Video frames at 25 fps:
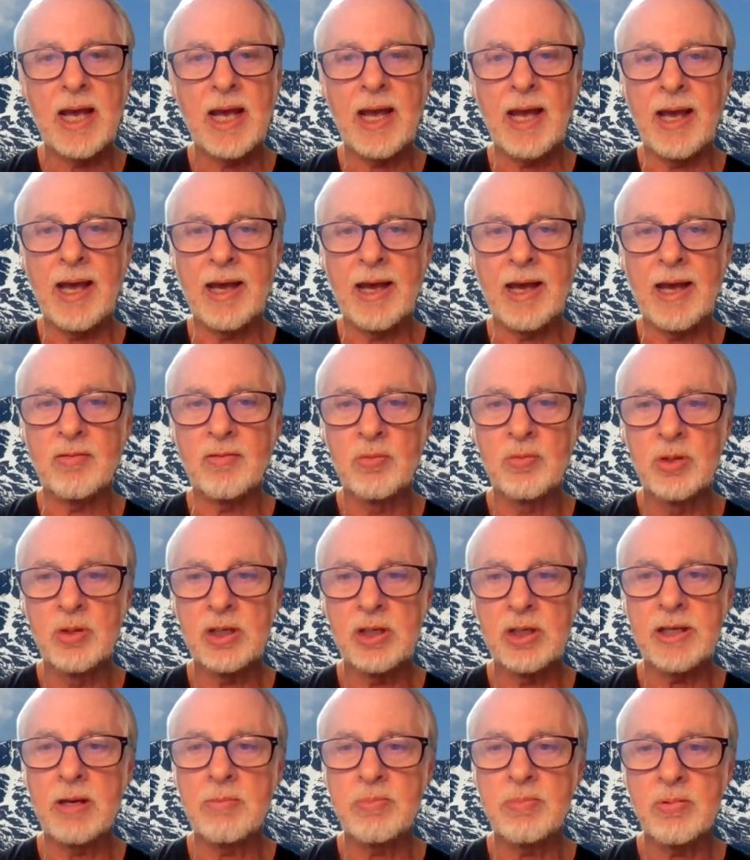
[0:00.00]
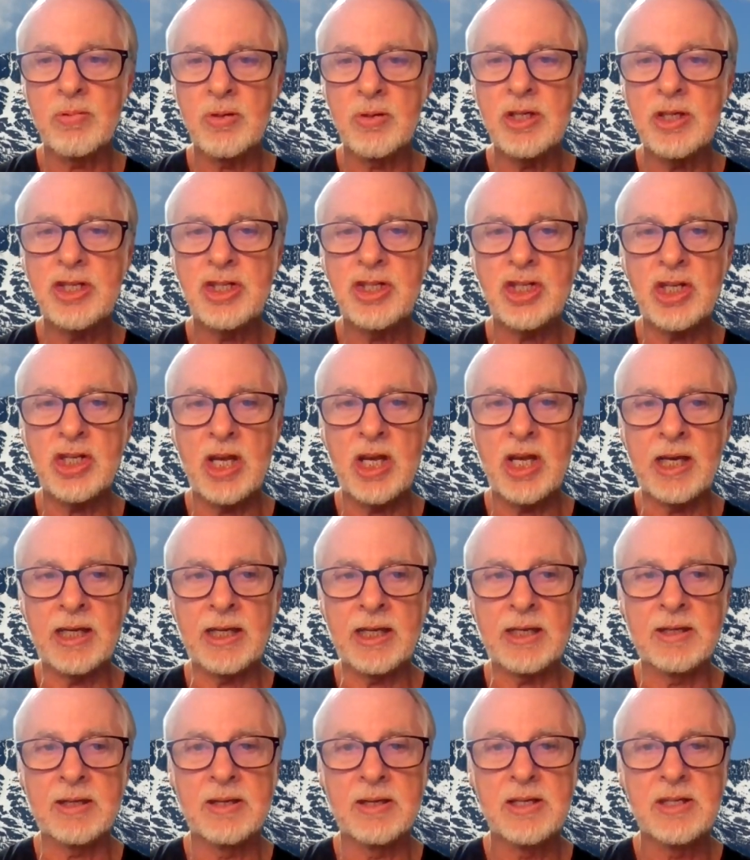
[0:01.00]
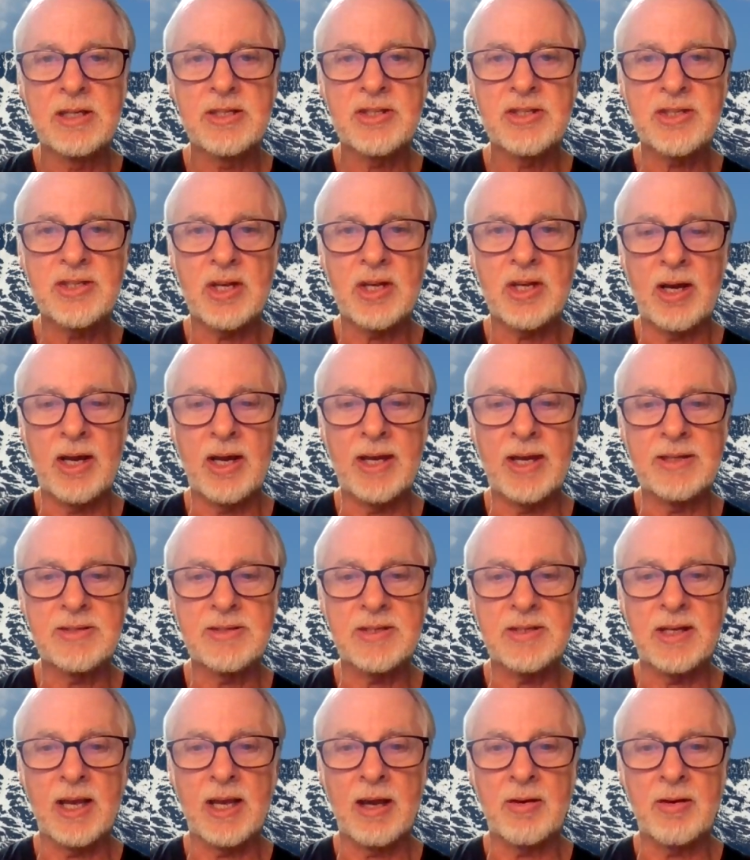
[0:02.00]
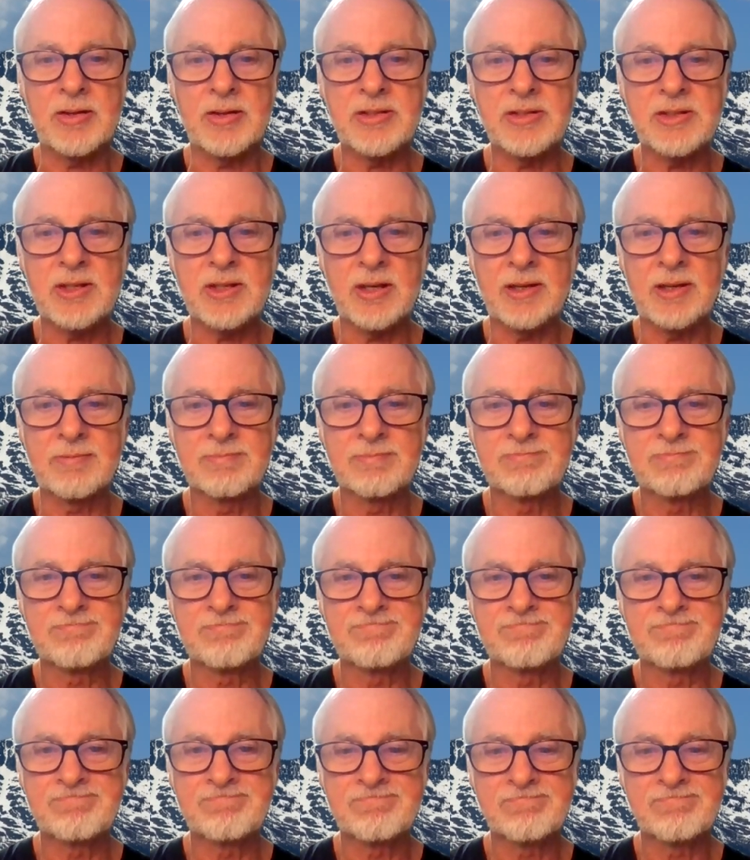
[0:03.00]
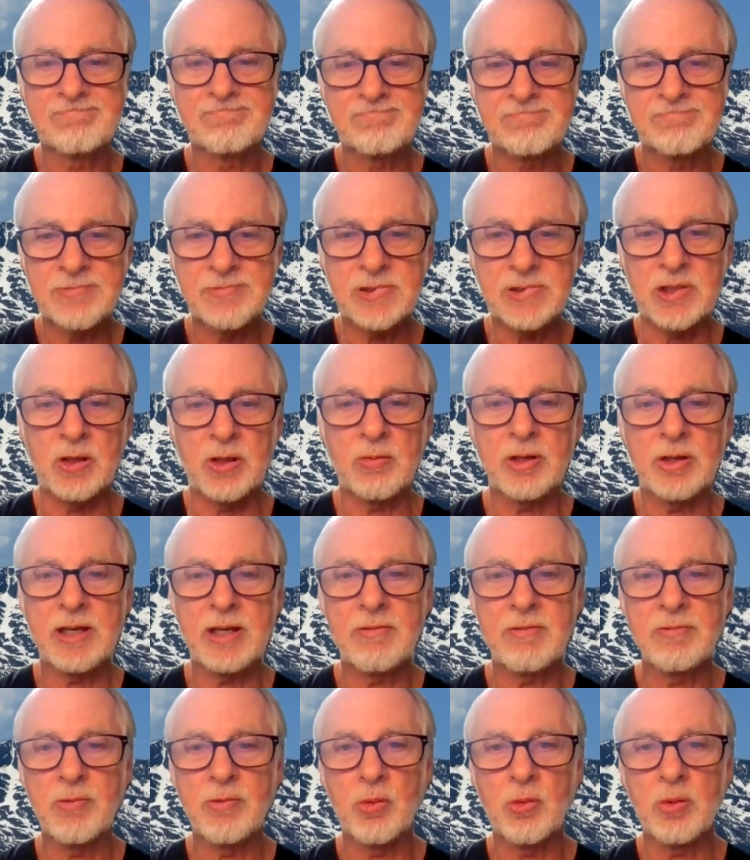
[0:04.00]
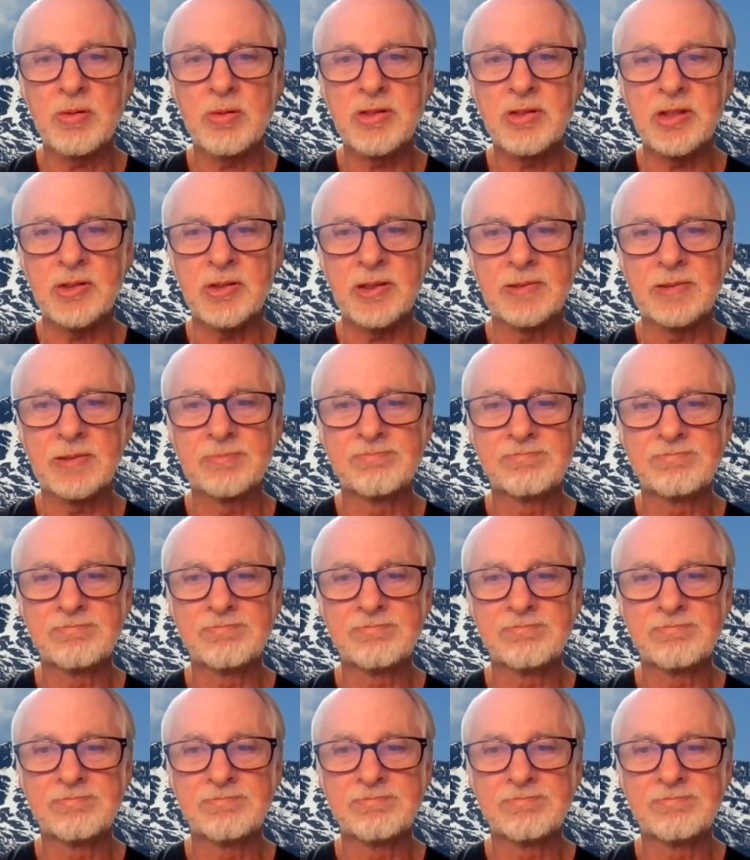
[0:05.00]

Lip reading: and really appreciating science and how it's done. So looking forward to it.